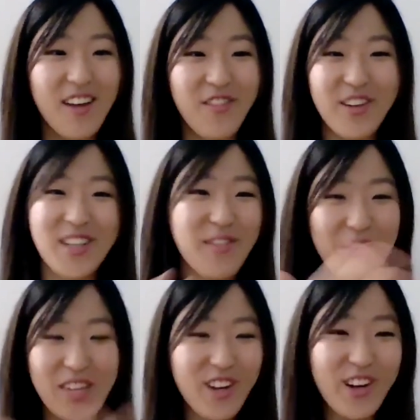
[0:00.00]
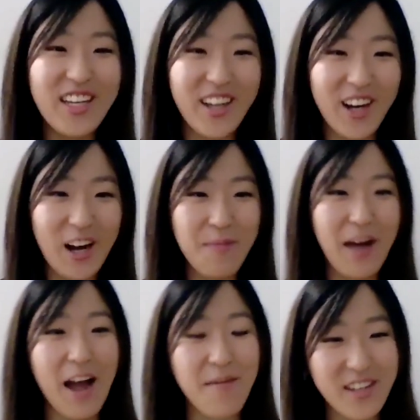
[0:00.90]
For example, I mean, you're in Europe,
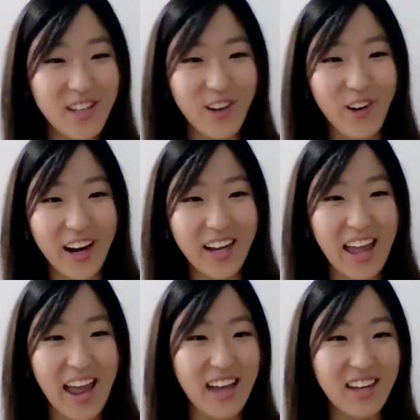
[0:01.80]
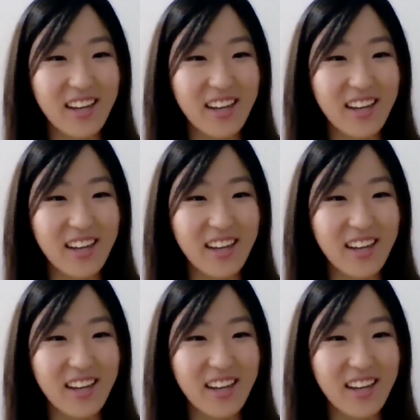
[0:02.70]
I'm in New York, and